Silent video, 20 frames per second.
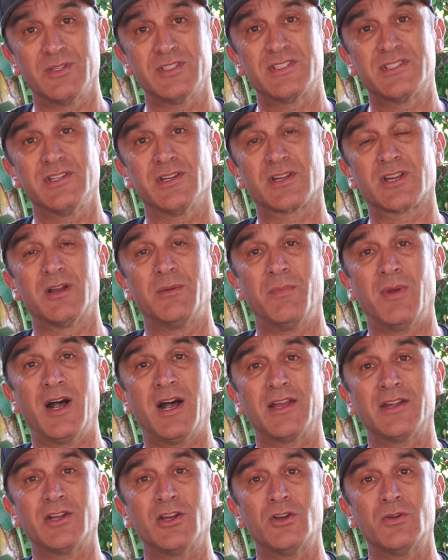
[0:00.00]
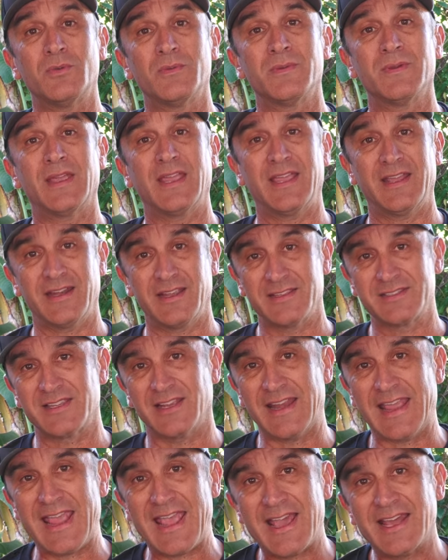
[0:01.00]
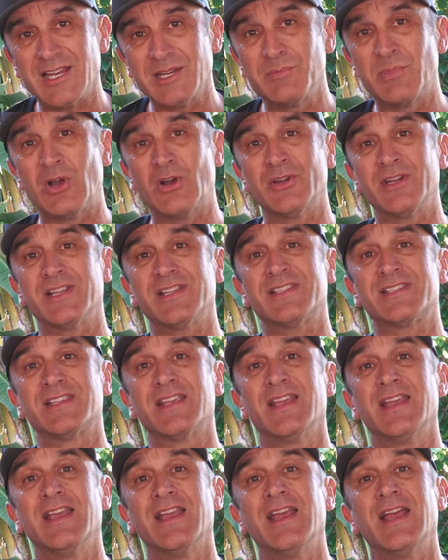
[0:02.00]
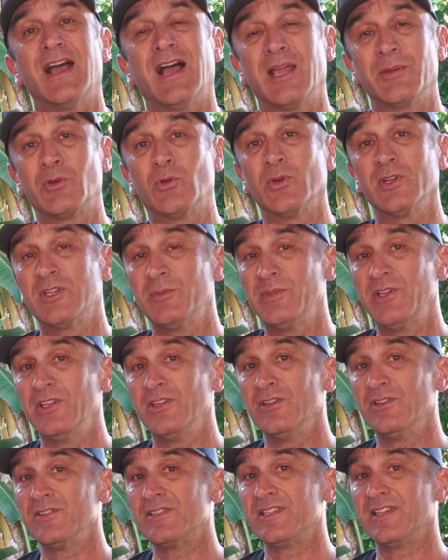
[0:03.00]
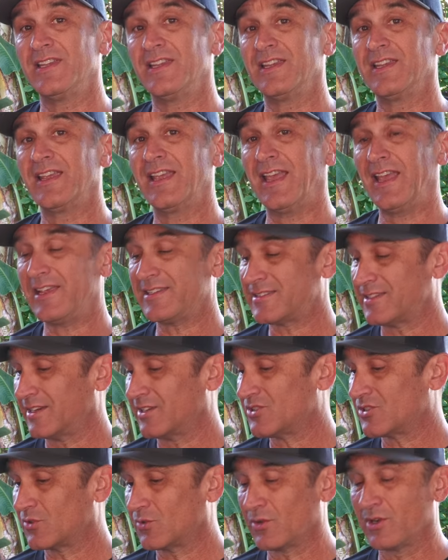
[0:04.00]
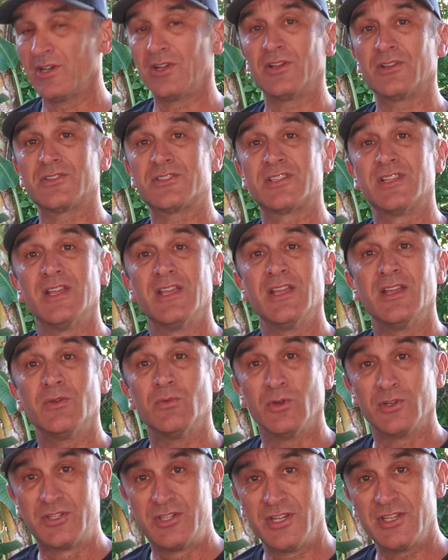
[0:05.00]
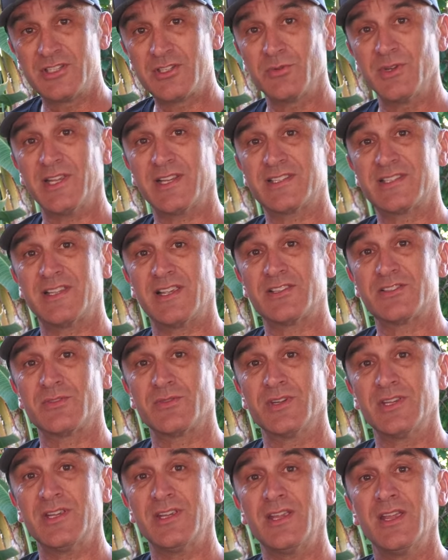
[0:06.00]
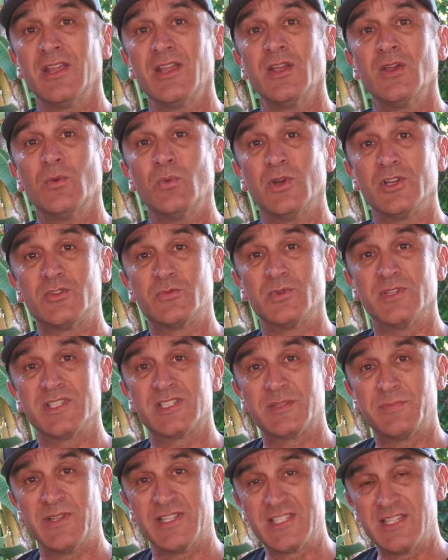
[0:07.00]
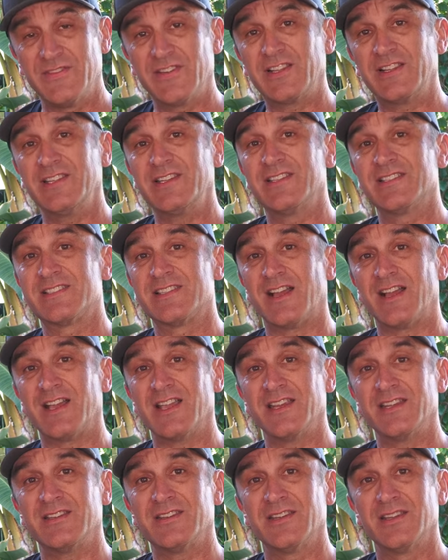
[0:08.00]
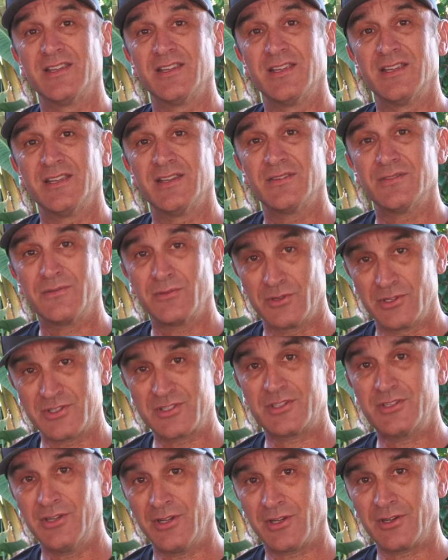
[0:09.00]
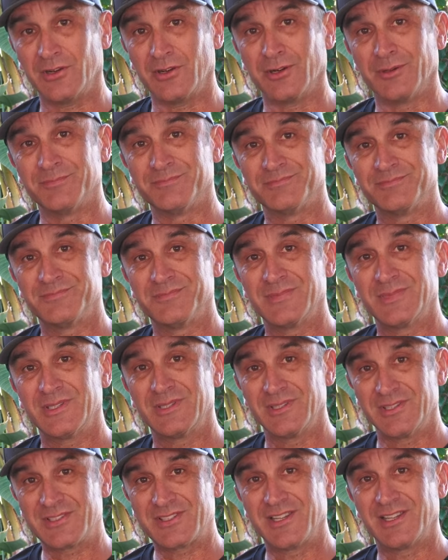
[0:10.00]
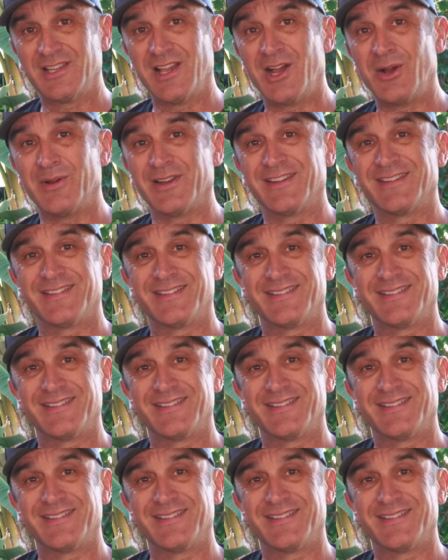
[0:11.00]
and sear Kamado. And as an added bonus, I'm going to be using SNS Grills rotisserie accessory, which was specifically designed for this cooker. Let's get going.